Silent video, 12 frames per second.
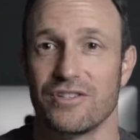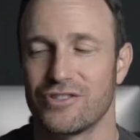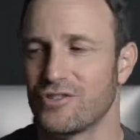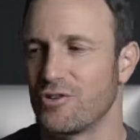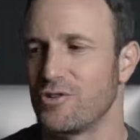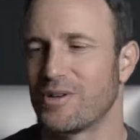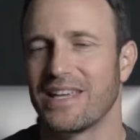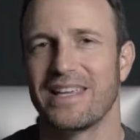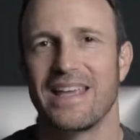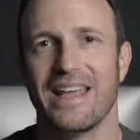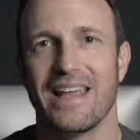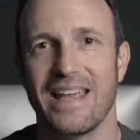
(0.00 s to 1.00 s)
So you can
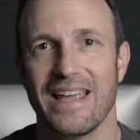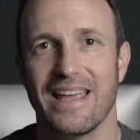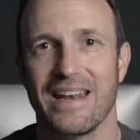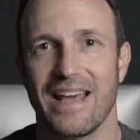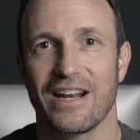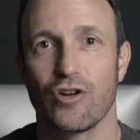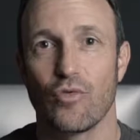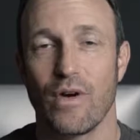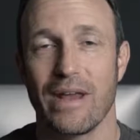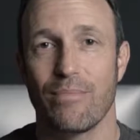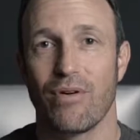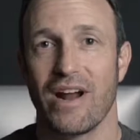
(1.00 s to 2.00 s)
get in at a
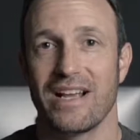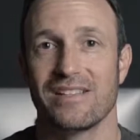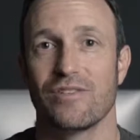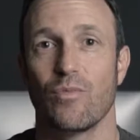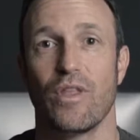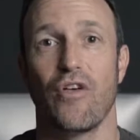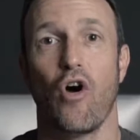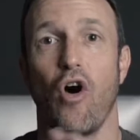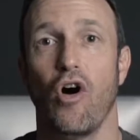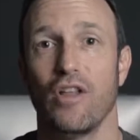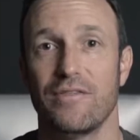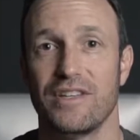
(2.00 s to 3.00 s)
great price with
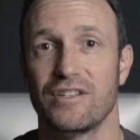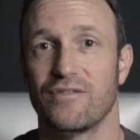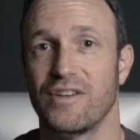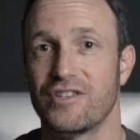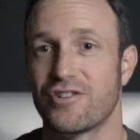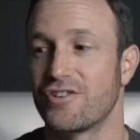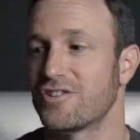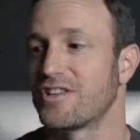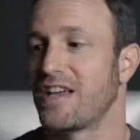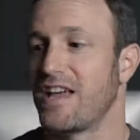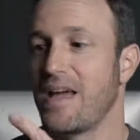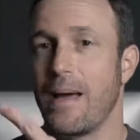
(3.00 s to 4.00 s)
all of these features.
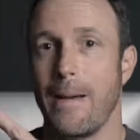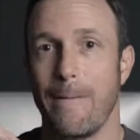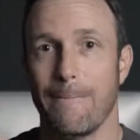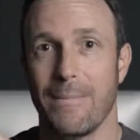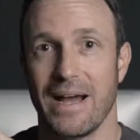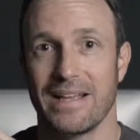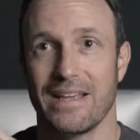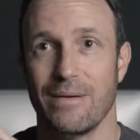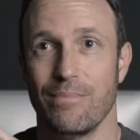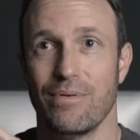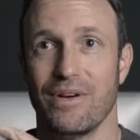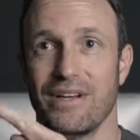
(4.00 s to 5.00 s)
Mic
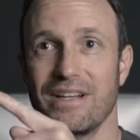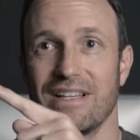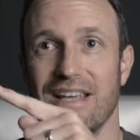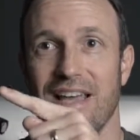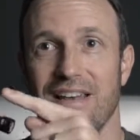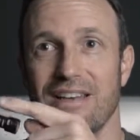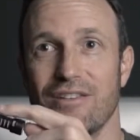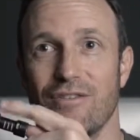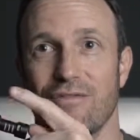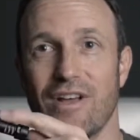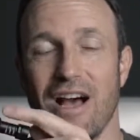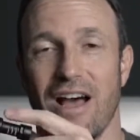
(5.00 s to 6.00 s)
input. Again,
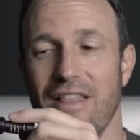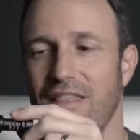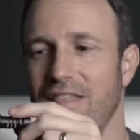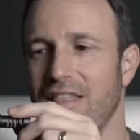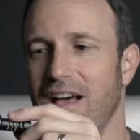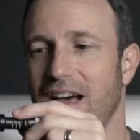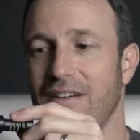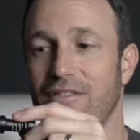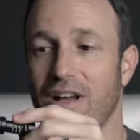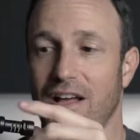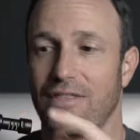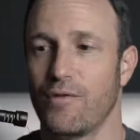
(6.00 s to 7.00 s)
I've
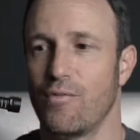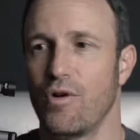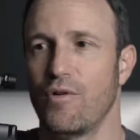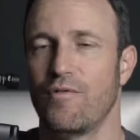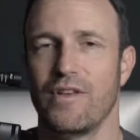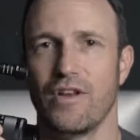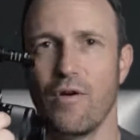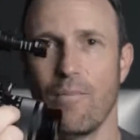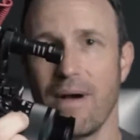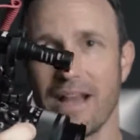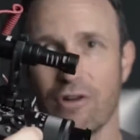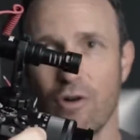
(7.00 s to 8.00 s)
got the Rode Video
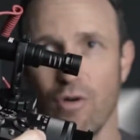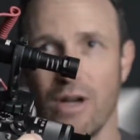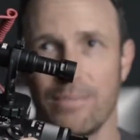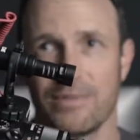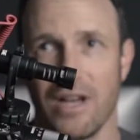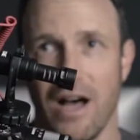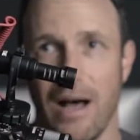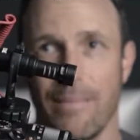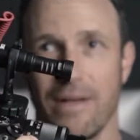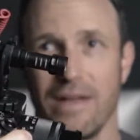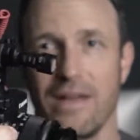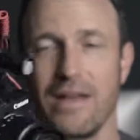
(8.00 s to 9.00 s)
Micro up
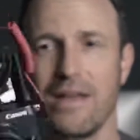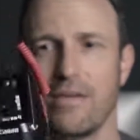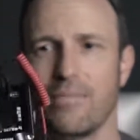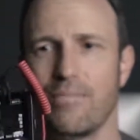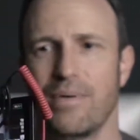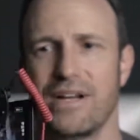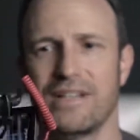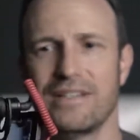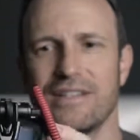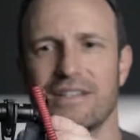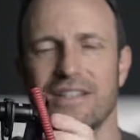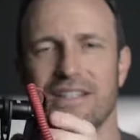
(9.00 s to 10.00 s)
top,
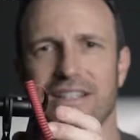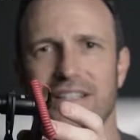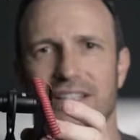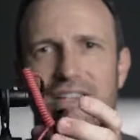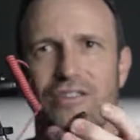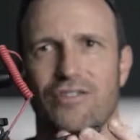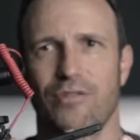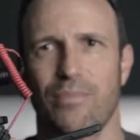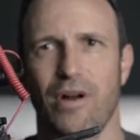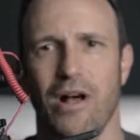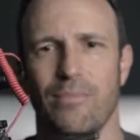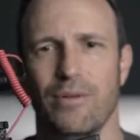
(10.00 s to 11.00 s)
but here's the
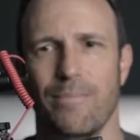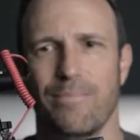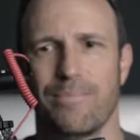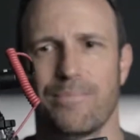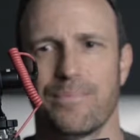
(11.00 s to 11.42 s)
problem.